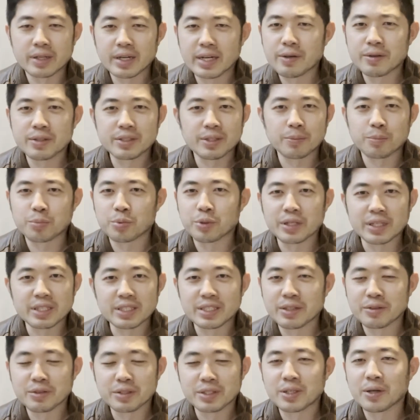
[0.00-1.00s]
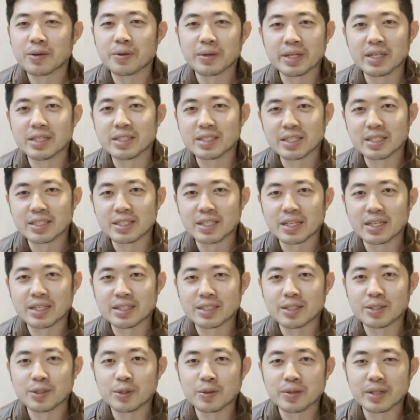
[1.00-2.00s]
It was a breeze. It was so easy to
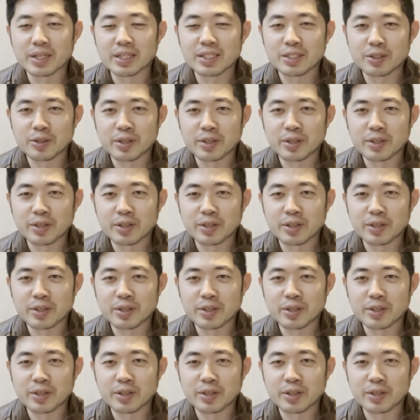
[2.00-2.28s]
do this.